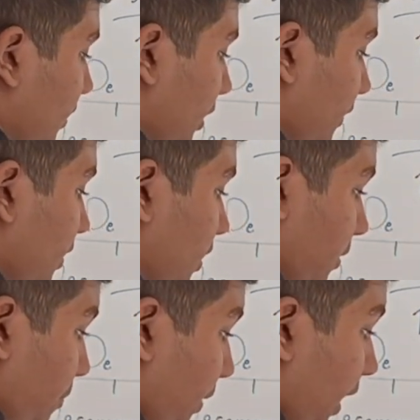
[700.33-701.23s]
gives
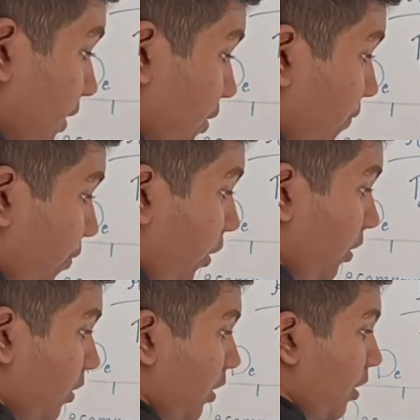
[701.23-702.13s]

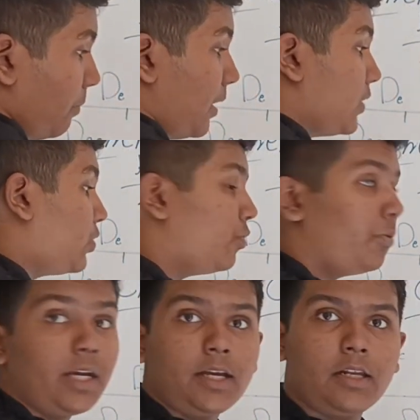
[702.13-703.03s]
BSO4 plus
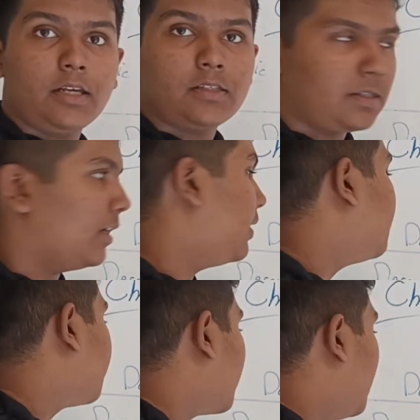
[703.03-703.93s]
2A NaCl.
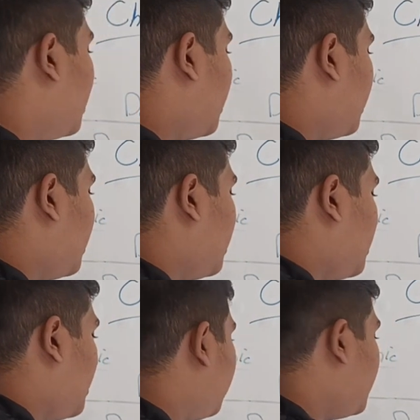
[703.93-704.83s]

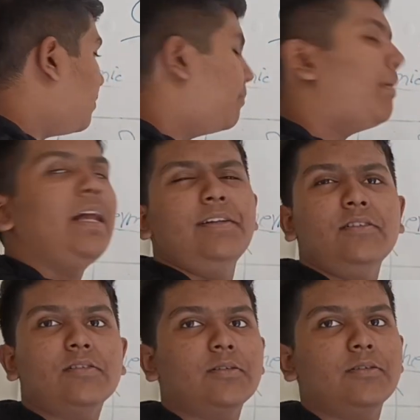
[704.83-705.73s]
Is it
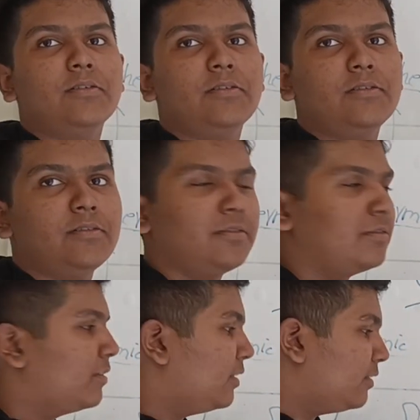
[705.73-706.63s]
balanced?
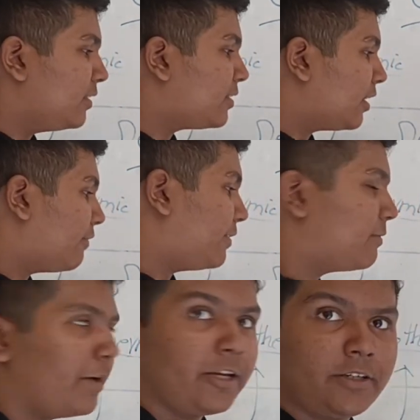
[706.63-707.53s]
Let's take it with
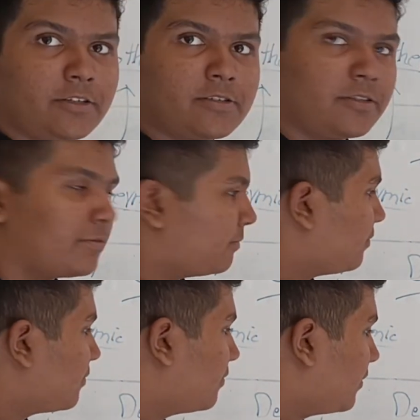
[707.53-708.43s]
balanced.
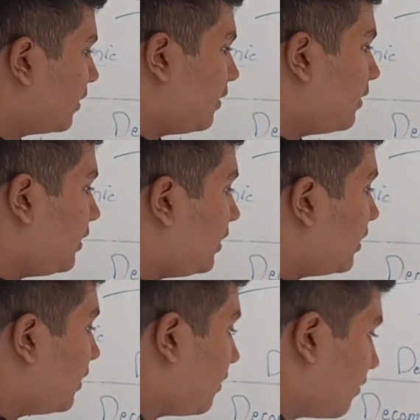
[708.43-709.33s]

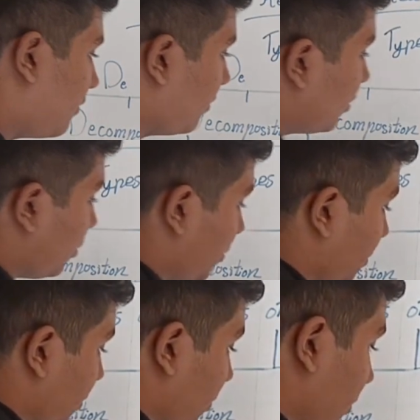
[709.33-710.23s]
Here
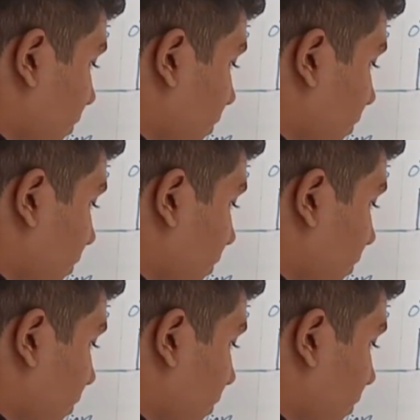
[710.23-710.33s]
2,